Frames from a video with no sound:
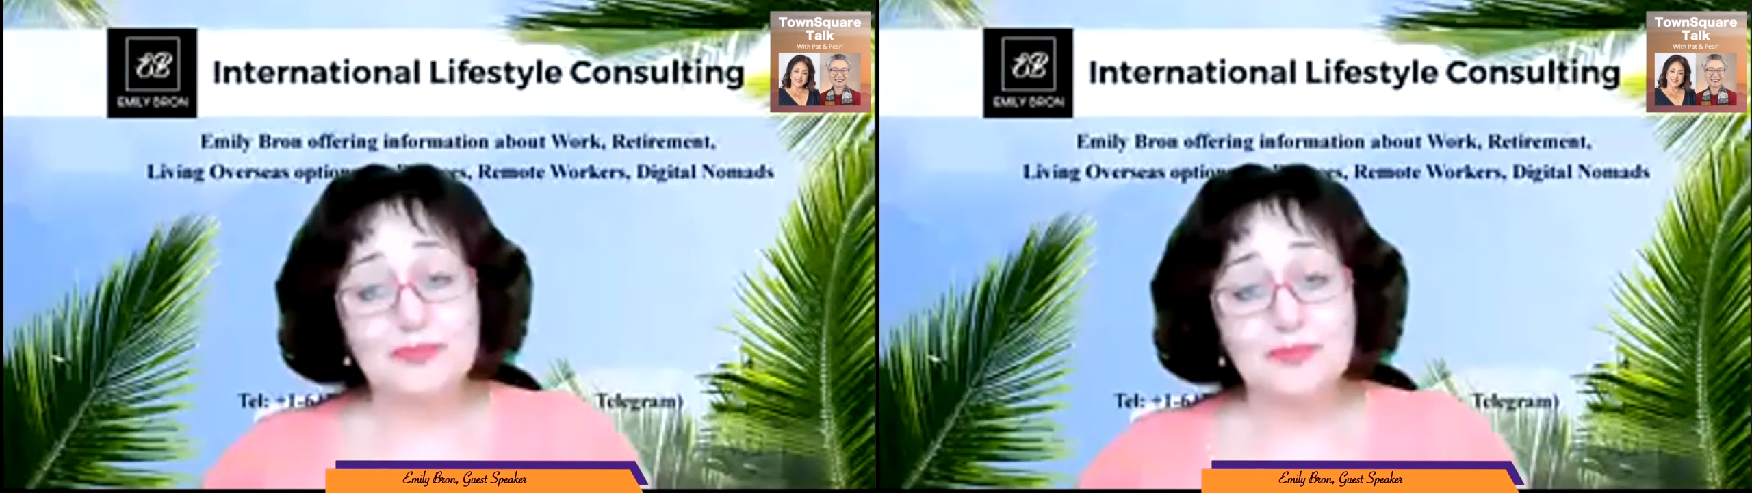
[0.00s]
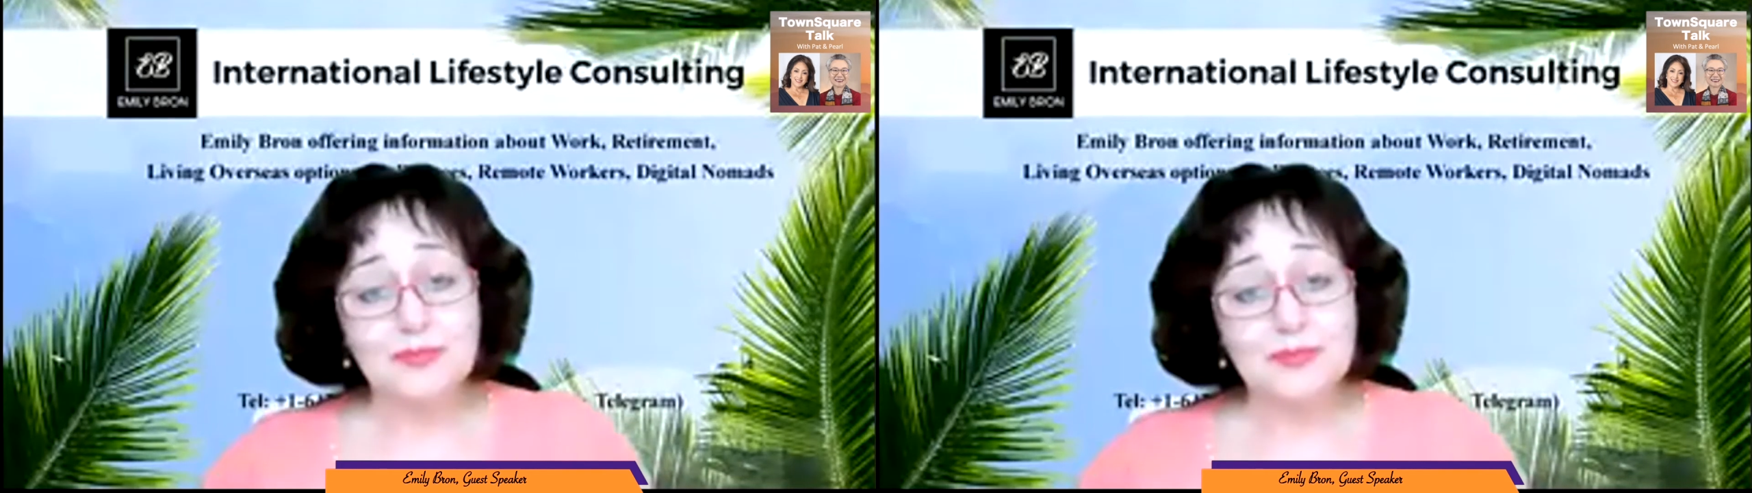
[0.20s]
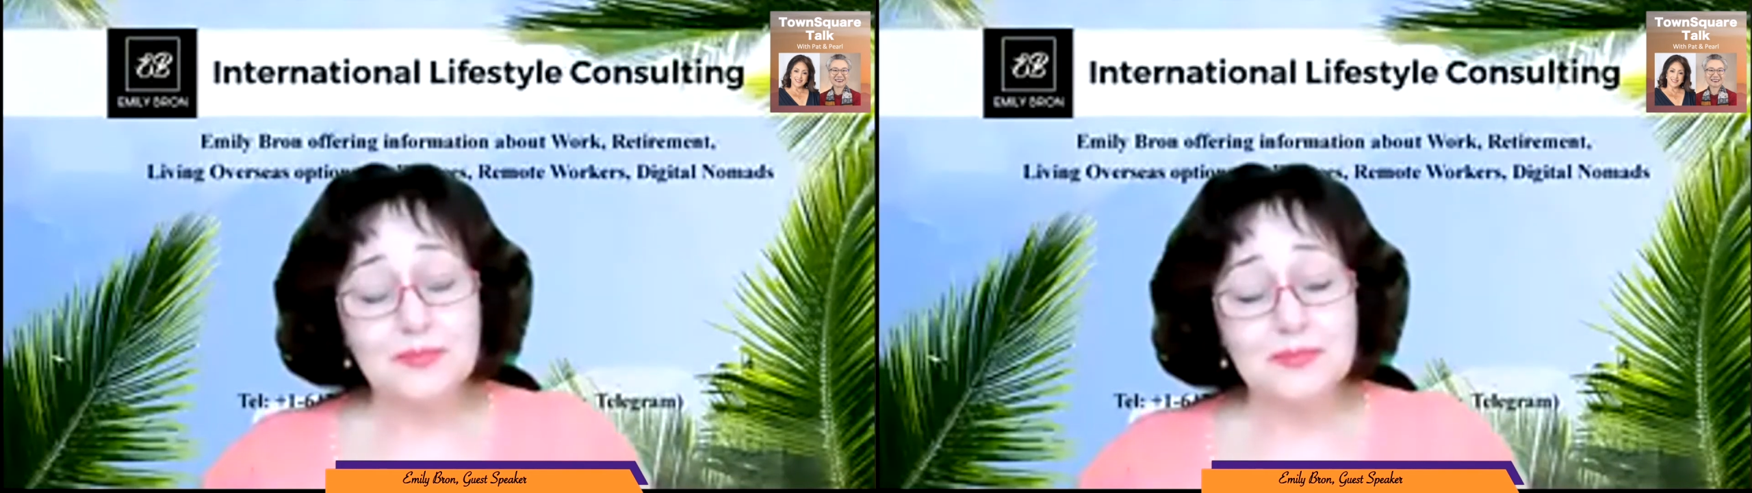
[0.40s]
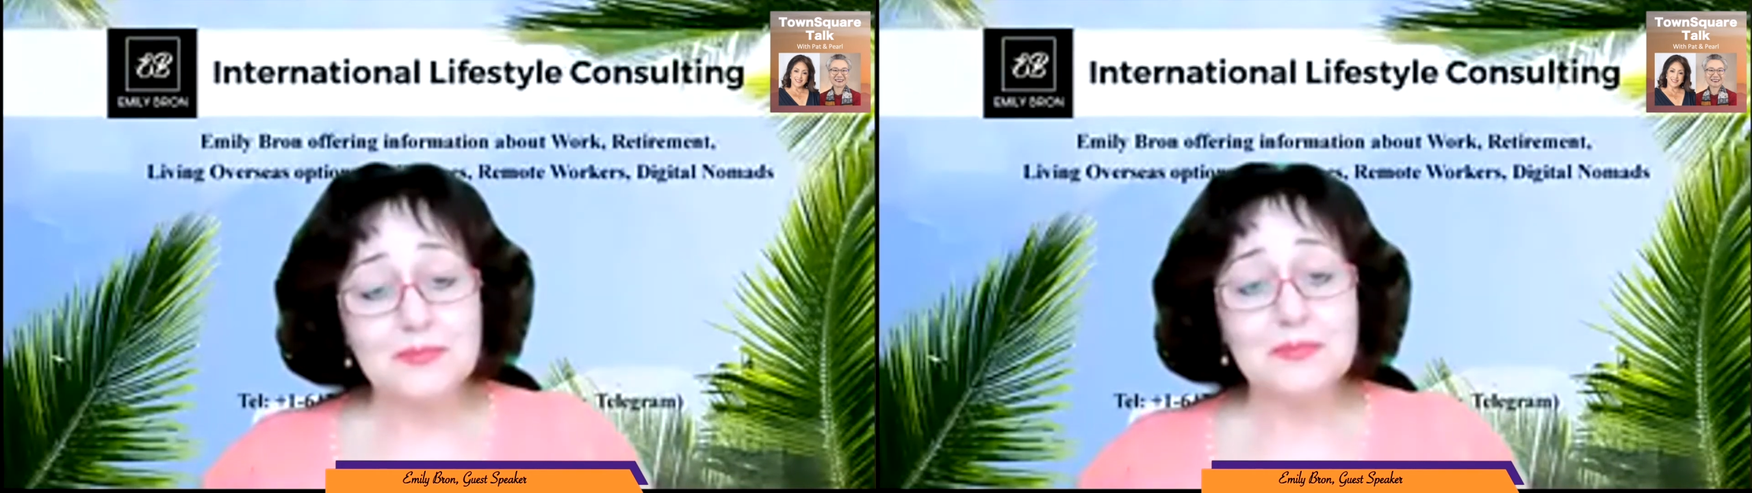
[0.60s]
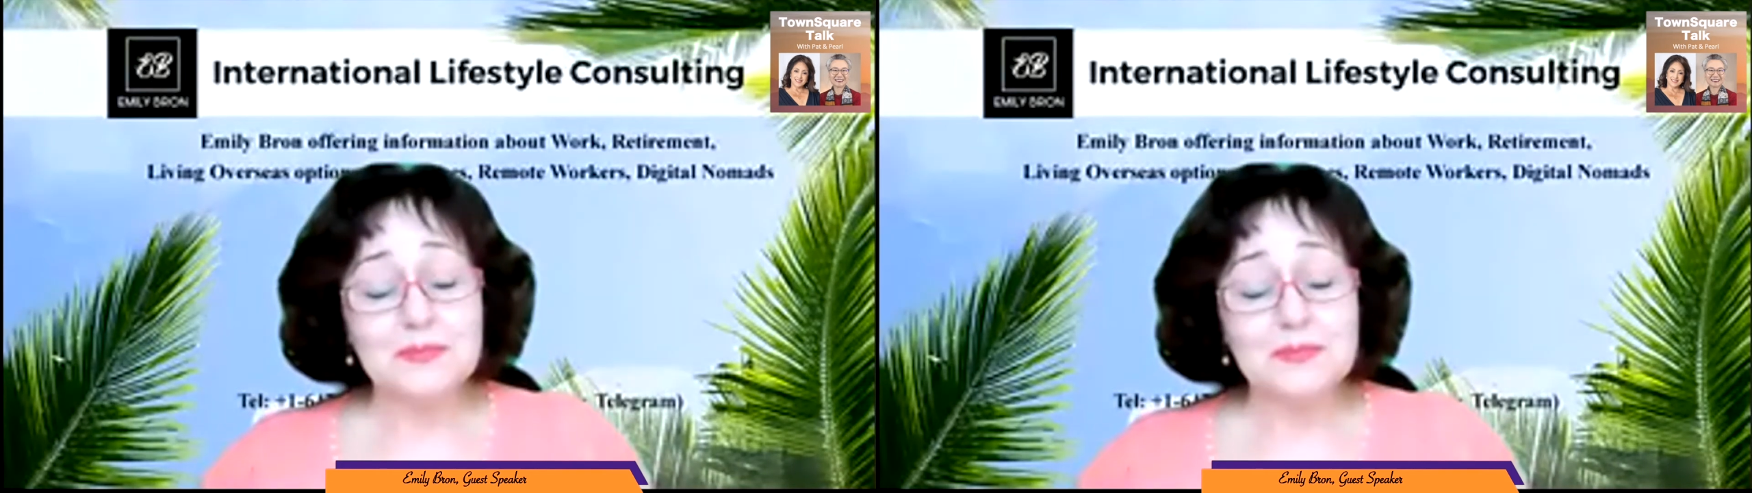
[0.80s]
Yes, and I
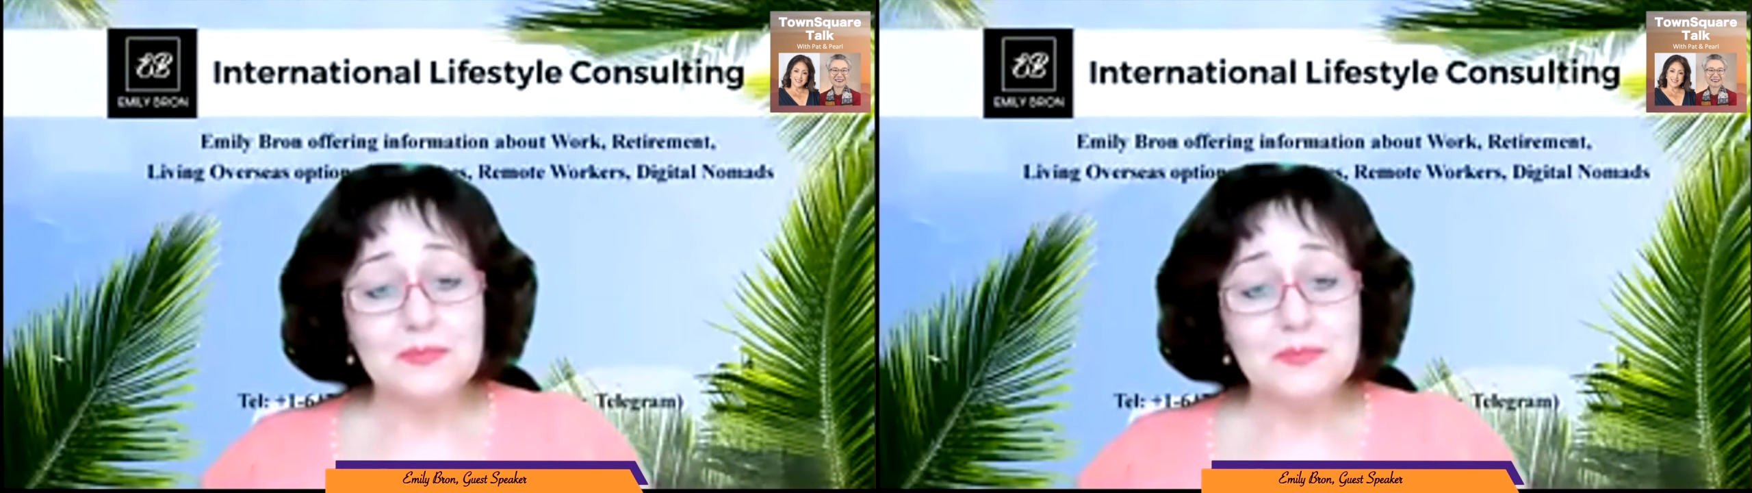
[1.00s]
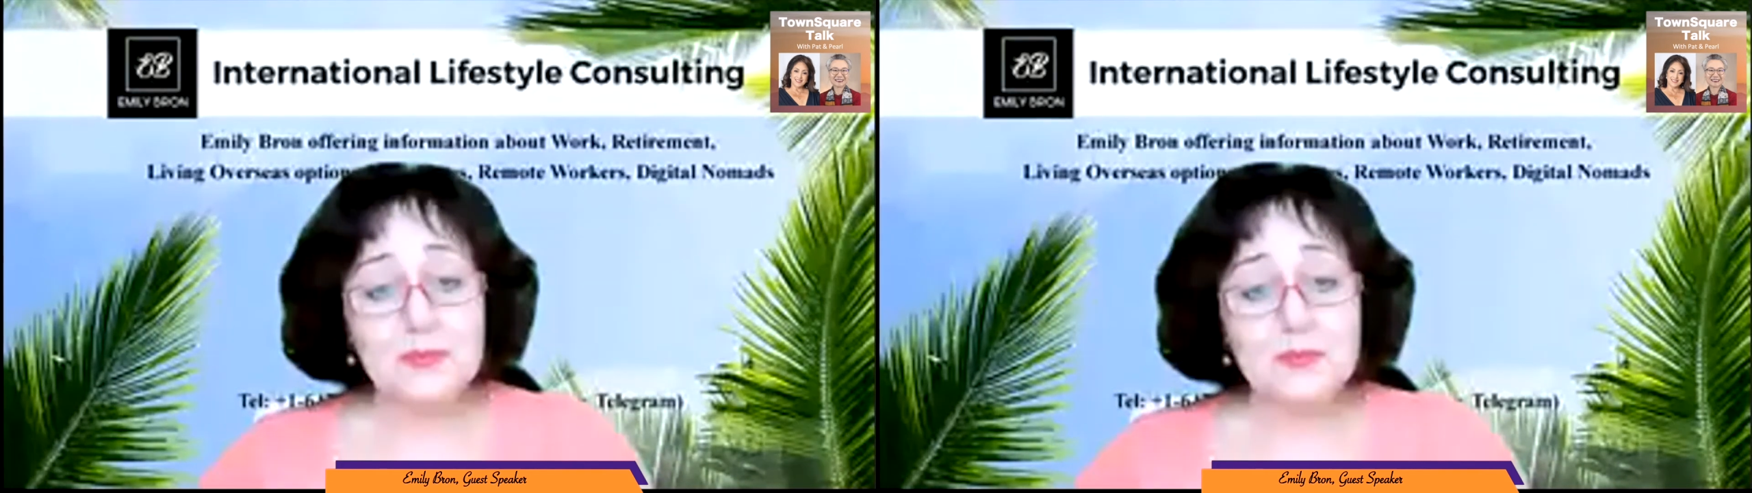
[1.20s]
can see